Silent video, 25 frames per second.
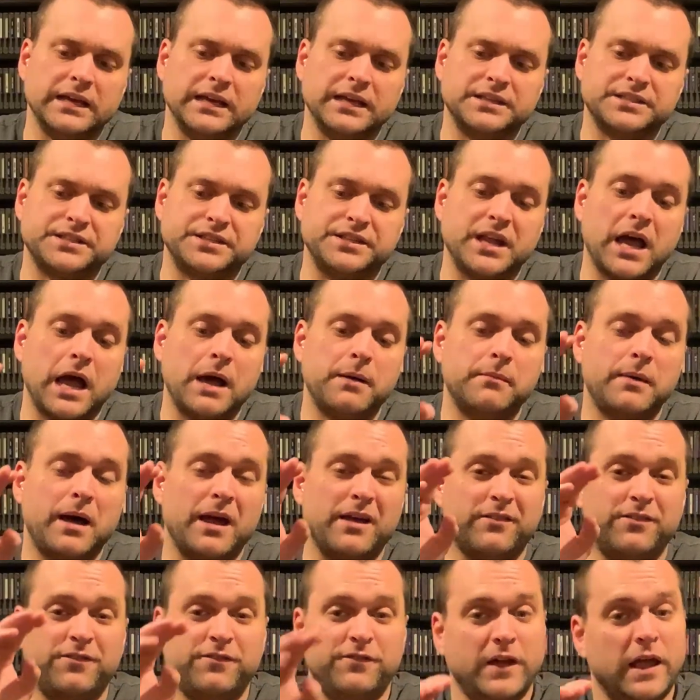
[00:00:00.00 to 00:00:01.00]
It's not
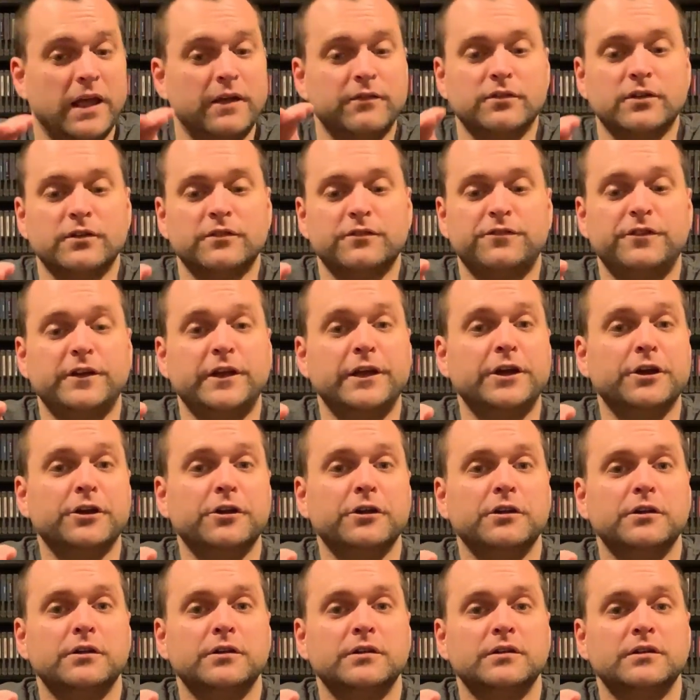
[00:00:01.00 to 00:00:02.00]
my favorite
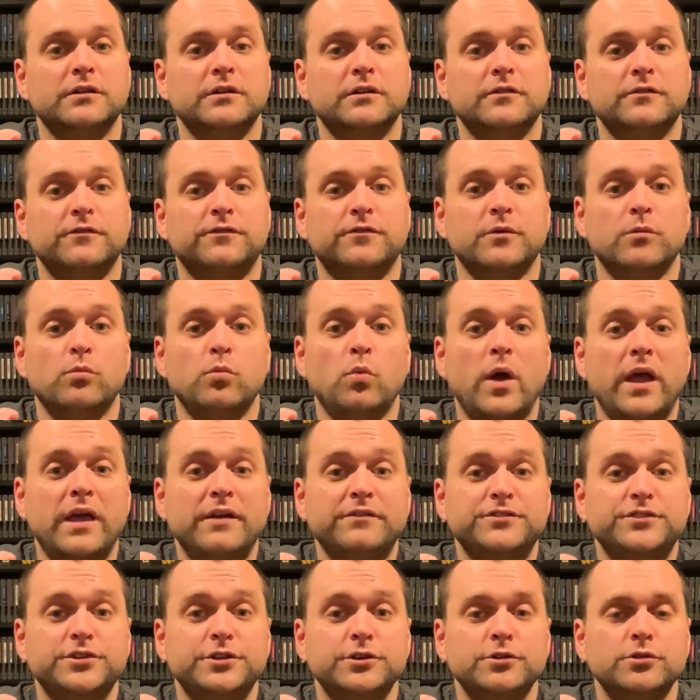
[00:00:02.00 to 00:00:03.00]
figure from
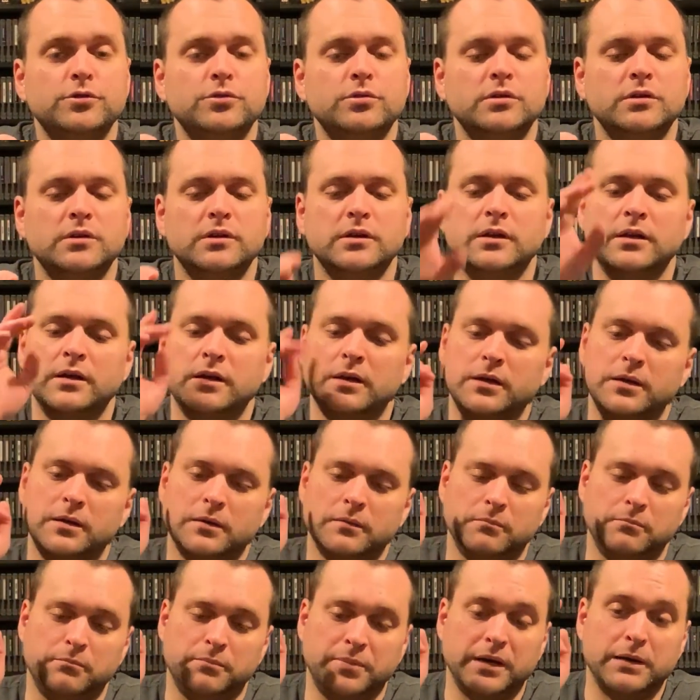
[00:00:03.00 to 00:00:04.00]
wave 2,
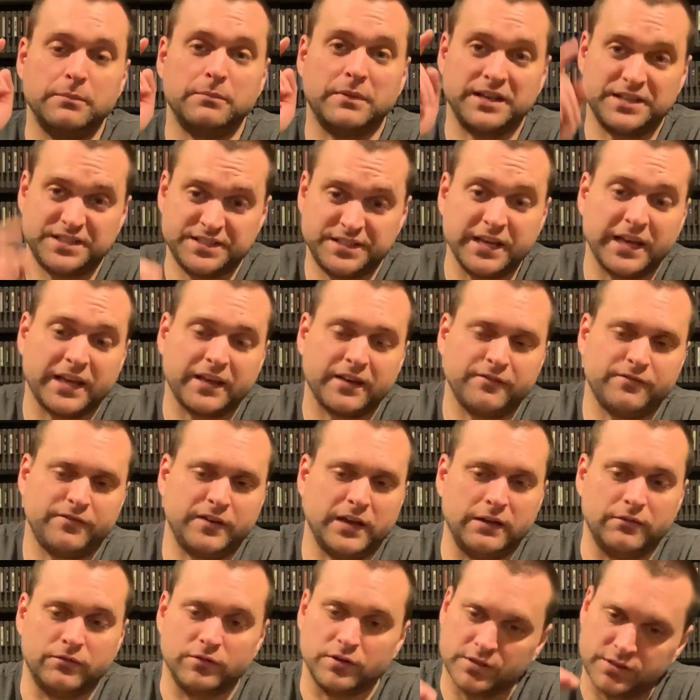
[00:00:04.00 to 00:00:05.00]
but my second
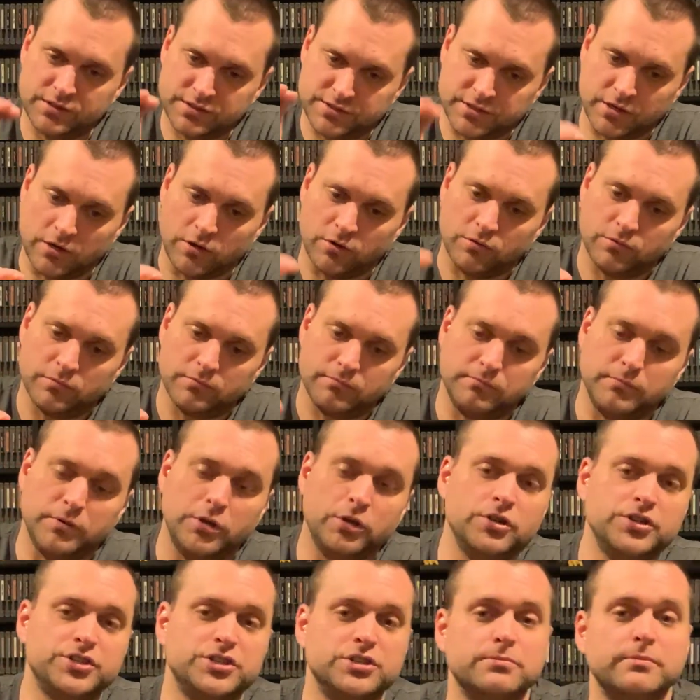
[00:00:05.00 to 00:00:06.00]
favorite. So
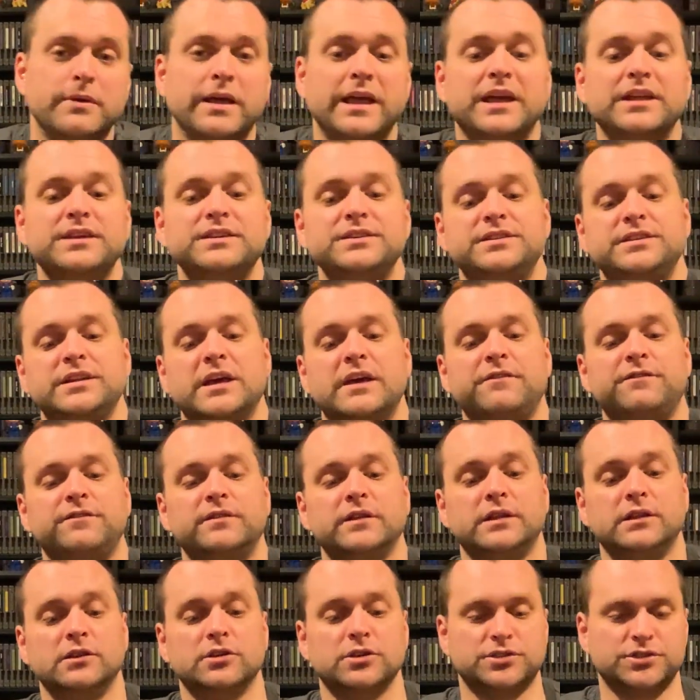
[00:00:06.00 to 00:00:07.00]
Mutagen Man
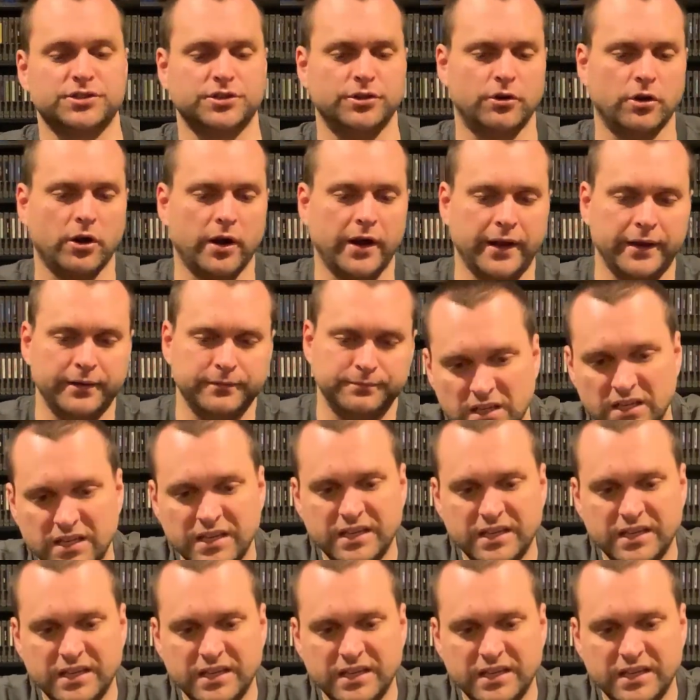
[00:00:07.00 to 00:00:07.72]
definitely looks great.